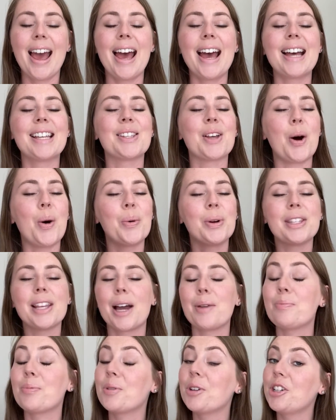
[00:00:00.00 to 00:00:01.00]
As always, I
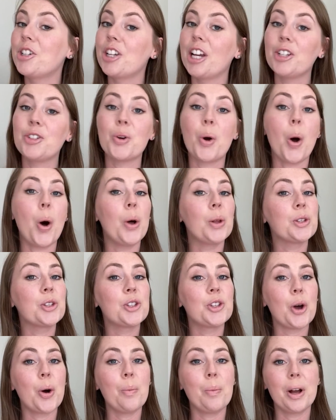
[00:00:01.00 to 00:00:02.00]
appreciate you all
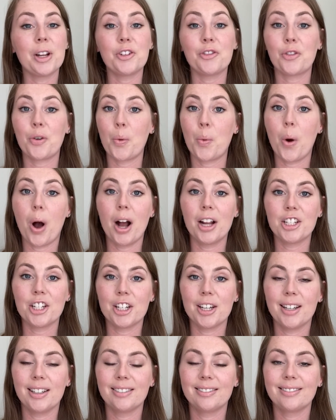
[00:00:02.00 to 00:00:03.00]
so much for
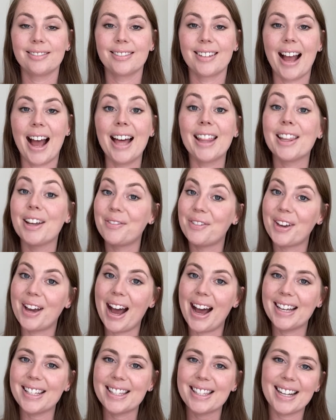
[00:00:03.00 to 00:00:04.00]
watching. I love you
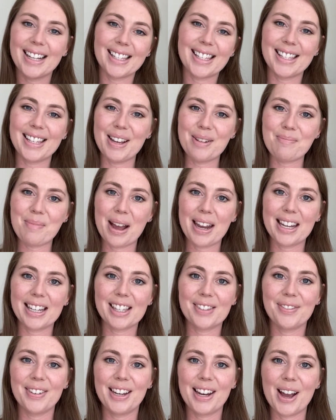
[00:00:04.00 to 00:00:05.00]
guys. See you in my
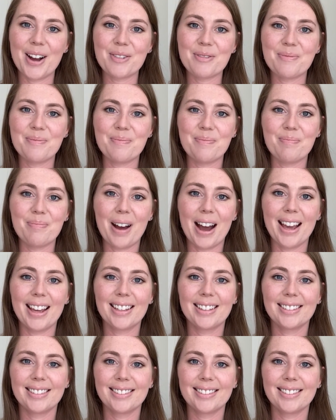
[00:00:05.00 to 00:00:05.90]
next video. Bye.